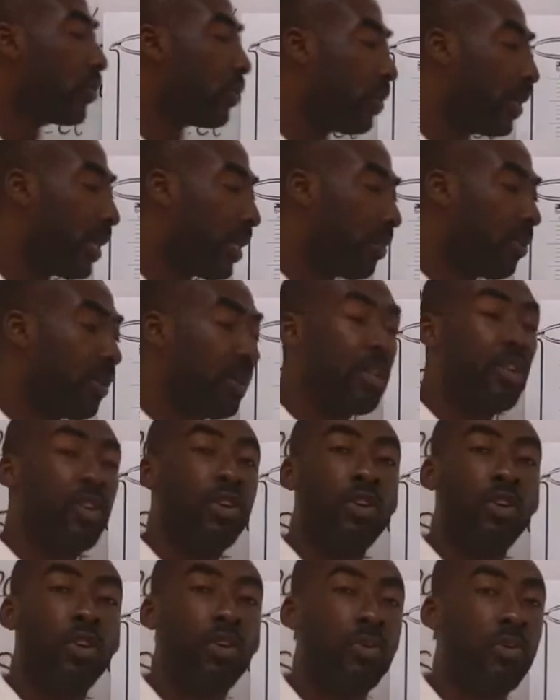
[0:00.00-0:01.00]
200
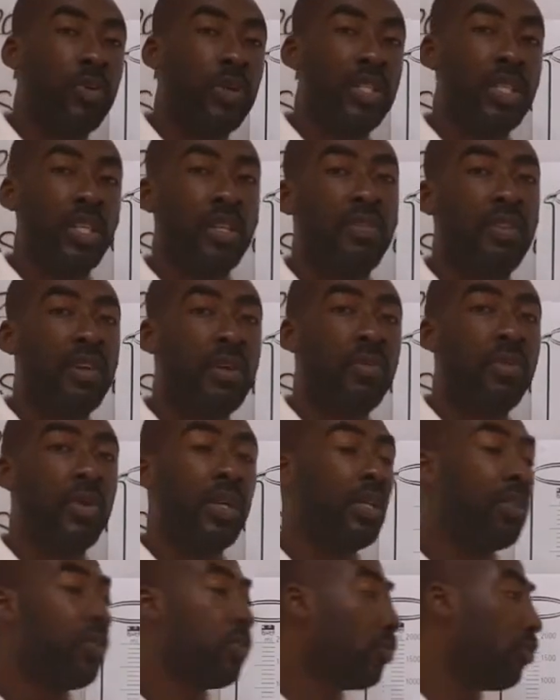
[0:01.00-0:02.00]
column, whichever
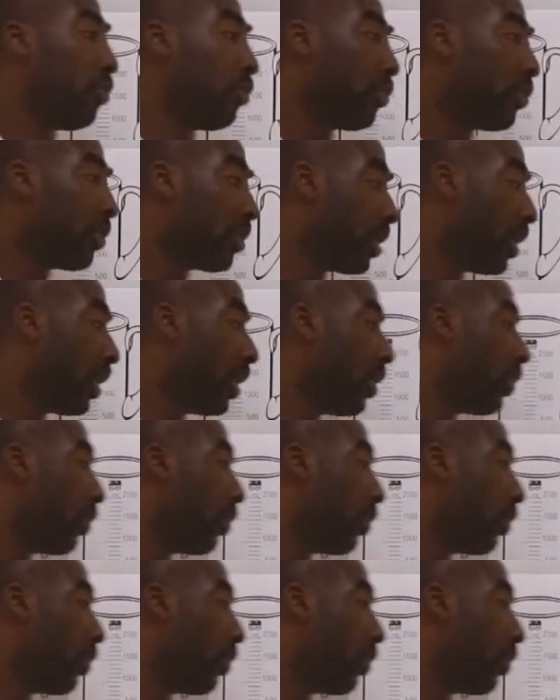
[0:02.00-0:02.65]
way you use.